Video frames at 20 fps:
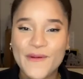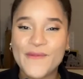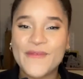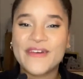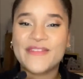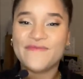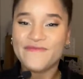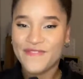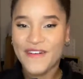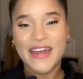
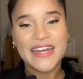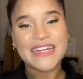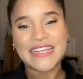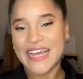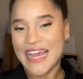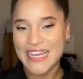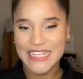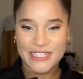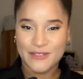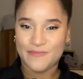with fun
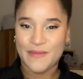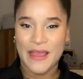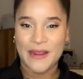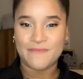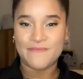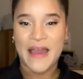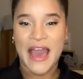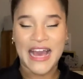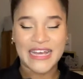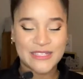Kate Spade
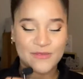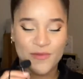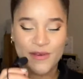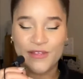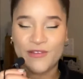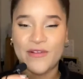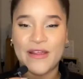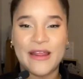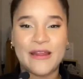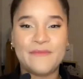bags,
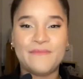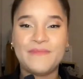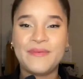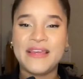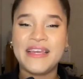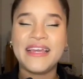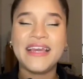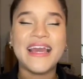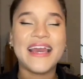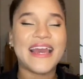whether it
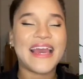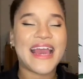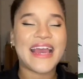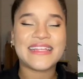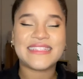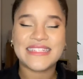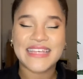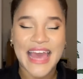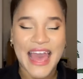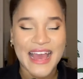be a
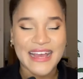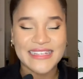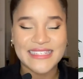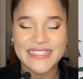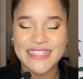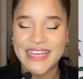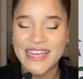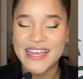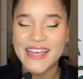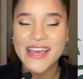
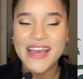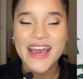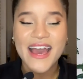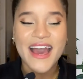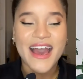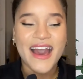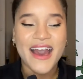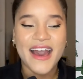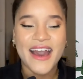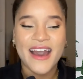taxi,
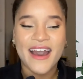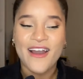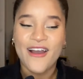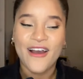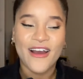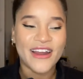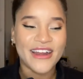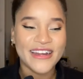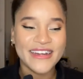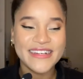a
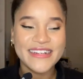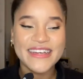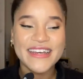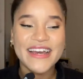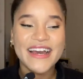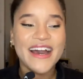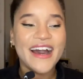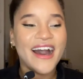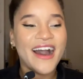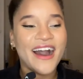heart,
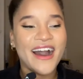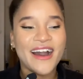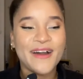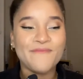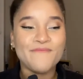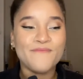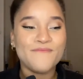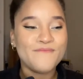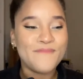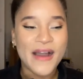a
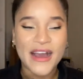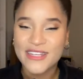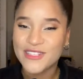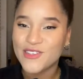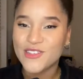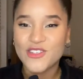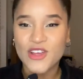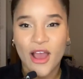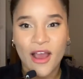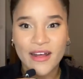box
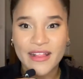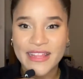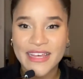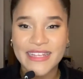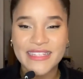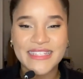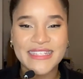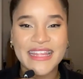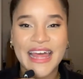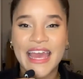of
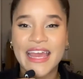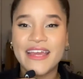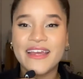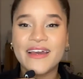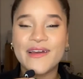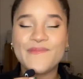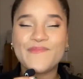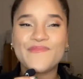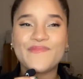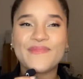chocolates, like,
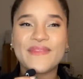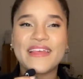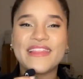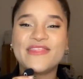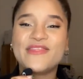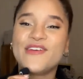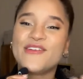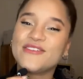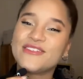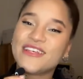
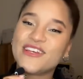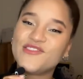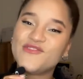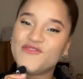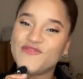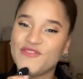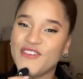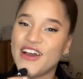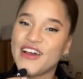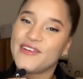they're such
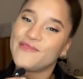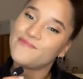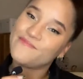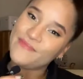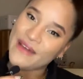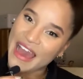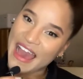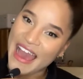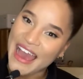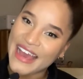fun
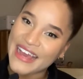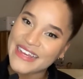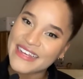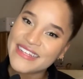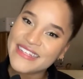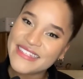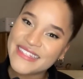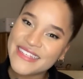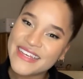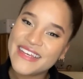
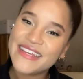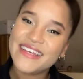bags.